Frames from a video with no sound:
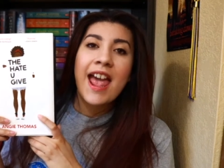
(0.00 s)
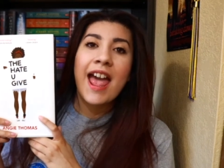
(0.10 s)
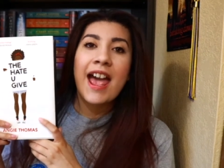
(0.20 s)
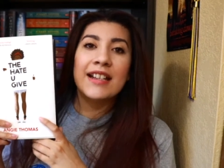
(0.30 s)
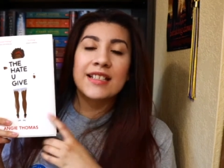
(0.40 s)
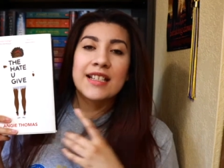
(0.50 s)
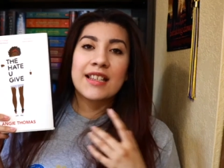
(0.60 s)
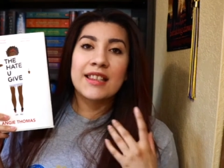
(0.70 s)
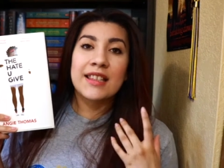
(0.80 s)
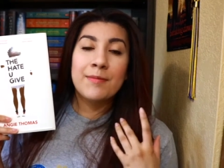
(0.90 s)
and
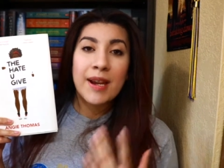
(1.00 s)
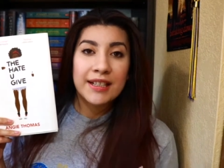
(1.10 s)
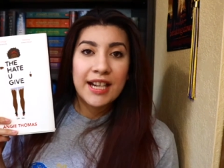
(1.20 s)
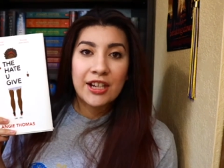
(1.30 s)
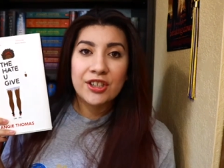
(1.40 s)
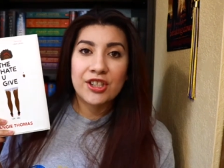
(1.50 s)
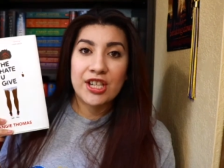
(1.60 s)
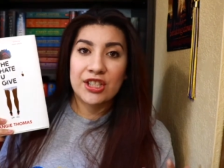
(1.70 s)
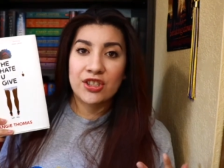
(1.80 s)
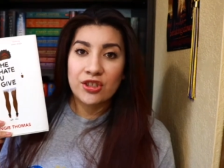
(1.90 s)
the main character
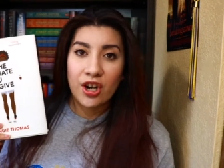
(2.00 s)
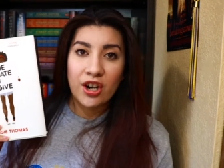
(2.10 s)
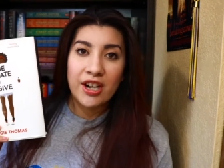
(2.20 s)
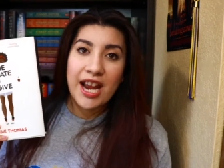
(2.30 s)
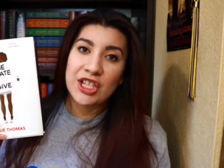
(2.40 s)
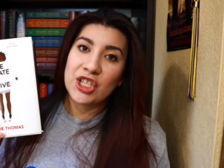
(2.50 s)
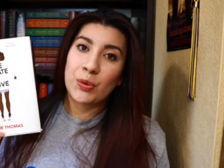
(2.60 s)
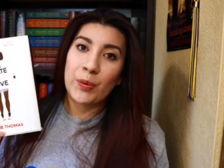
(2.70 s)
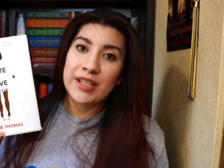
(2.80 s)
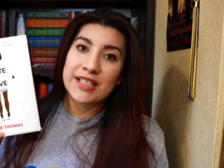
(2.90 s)
is Star and she
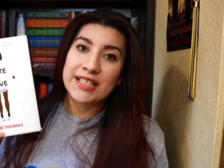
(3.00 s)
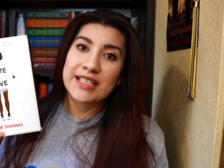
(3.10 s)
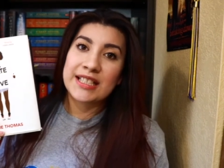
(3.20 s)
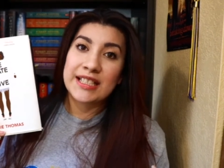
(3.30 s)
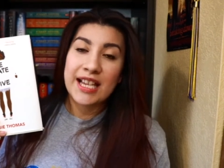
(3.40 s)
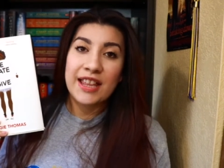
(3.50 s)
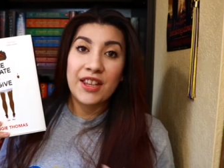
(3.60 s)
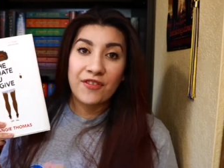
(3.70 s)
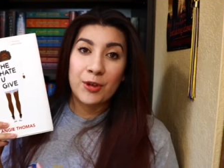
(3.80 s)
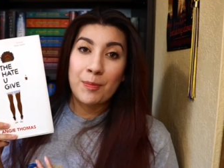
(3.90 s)
witnesses the death
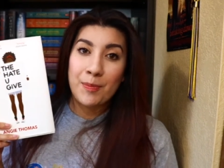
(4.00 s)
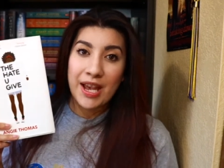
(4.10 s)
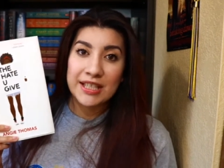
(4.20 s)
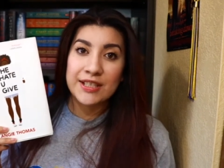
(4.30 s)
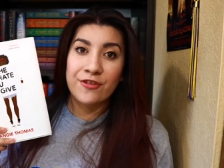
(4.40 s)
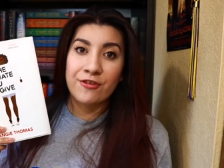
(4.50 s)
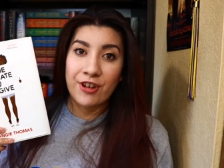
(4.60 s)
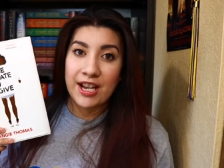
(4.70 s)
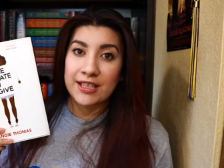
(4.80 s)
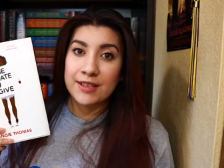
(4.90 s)
of her best
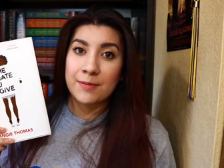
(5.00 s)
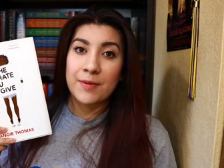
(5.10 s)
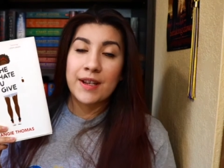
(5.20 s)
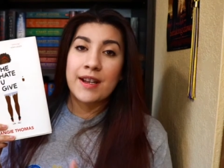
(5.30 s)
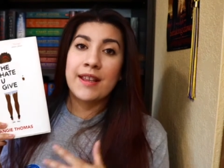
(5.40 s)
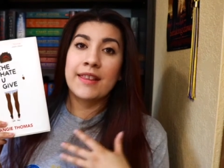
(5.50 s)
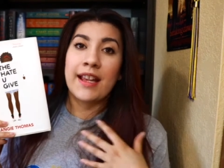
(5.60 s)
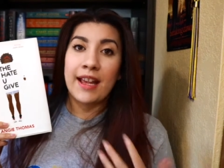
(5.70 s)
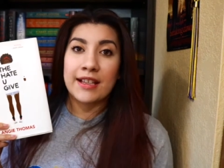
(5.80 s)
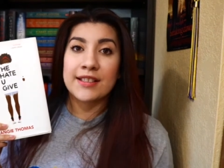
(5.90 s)
friend in the
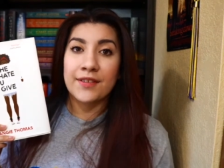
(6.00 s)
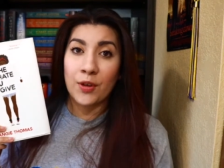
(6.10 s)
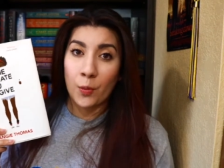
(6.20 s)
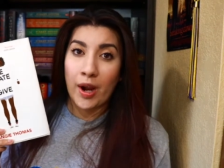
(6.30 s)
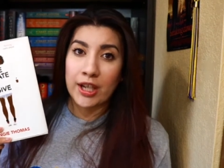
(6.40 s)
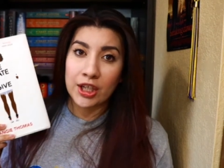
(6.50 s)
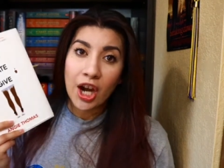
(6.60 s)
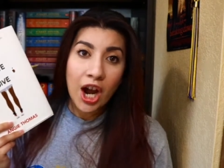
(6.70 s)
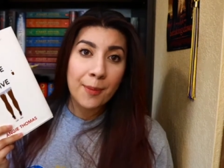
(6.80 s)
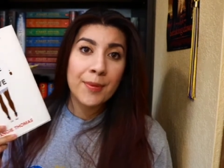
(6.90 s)
Hands of a White
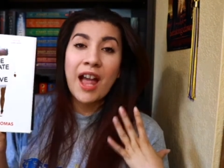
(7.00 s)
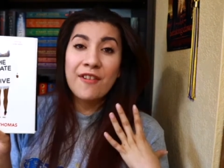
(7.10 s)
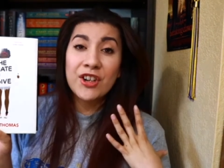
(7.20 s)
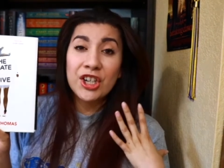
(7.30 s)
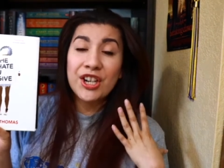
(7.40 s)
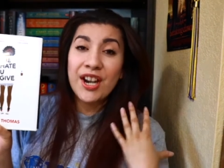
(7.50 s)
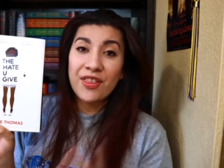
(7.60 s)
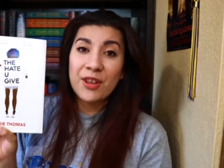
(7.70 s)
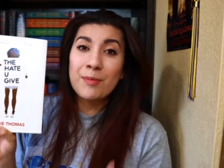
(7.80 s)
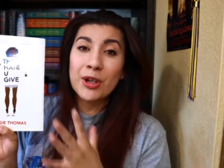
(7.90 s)
Cop. I've heard
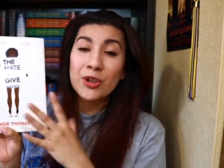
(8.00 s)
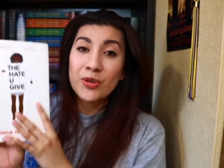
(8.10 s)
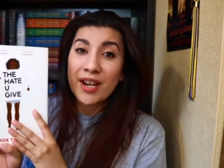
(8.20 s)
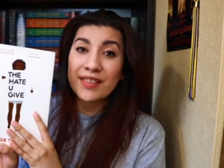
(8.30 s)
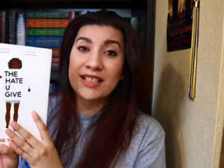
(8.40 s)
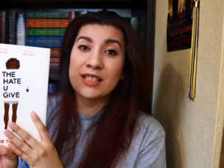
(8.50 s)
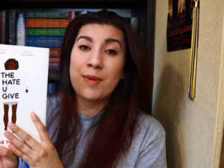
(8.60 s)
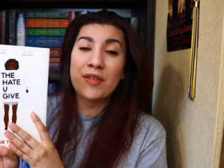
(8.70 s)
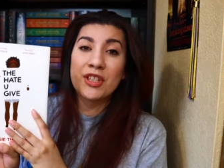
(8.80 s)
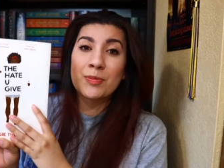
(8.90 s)
nothing but great things
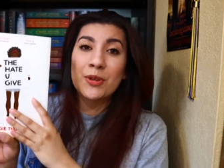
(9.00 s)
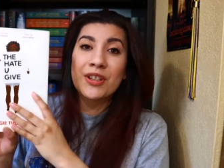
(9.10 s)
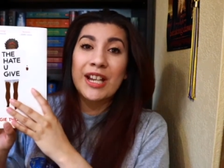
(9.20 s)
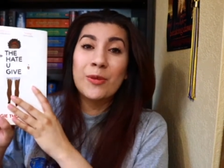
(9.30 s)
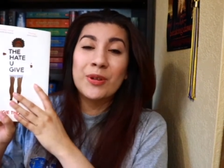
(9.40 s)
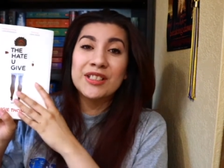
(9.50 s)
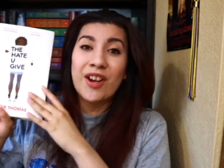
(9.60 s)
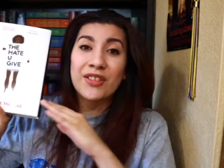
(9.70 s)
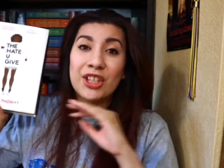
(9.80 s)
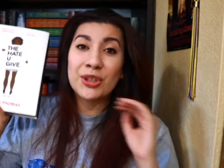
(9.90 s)
about this book. It was
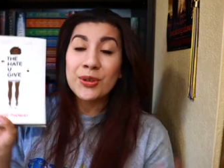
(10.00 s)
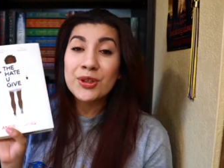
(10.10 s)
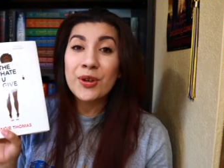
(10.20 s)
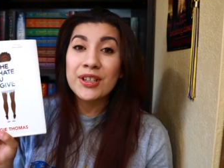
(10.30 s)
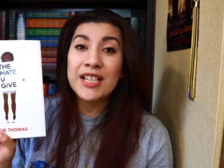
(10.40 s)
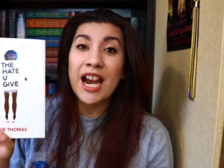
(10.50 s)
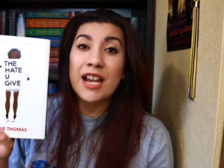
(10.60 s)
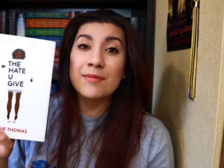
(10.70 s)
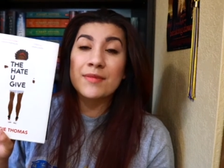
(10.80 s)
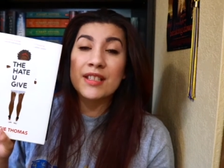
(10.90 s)
on the New York
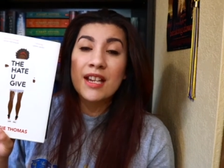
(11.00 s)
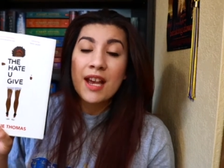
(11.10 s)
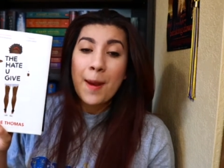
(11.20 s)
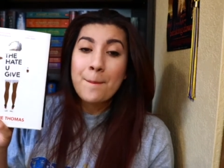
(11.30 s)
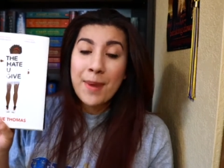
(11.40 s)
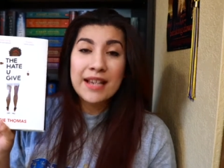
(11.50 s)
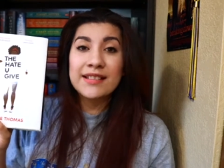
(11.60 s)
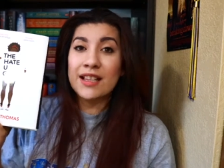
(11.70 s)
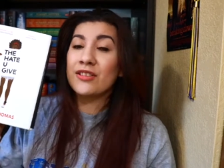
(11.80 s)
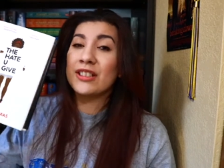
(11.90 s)
Times
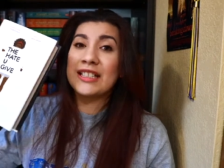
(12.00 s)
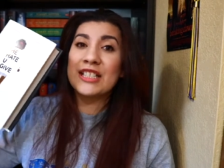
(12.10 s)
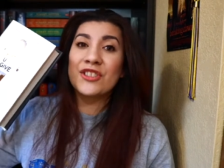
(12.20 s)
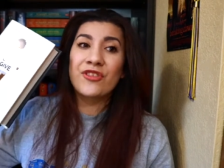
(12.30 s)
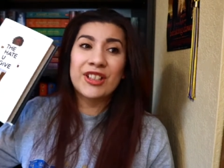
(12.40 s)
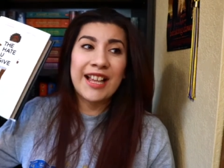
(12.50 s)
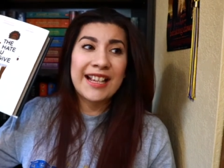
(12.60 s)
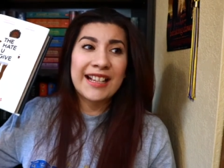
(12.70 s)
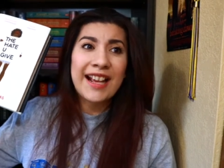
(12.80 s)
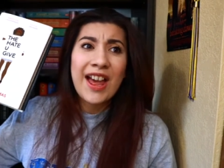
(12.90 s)
bestseller list for
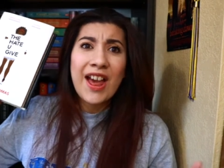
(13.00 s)
like